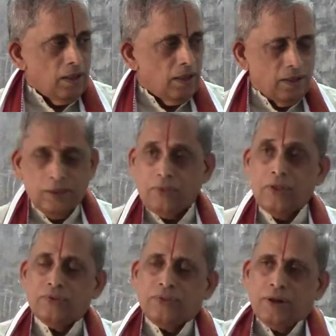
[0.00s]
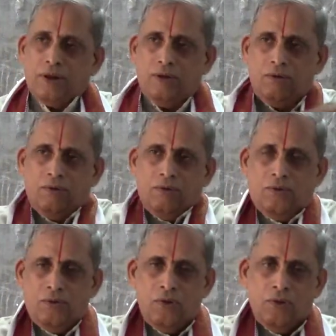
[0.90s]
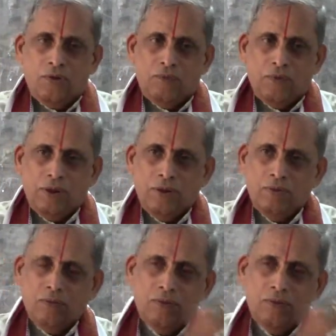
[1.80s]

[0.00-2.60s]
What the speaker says: he thinks that when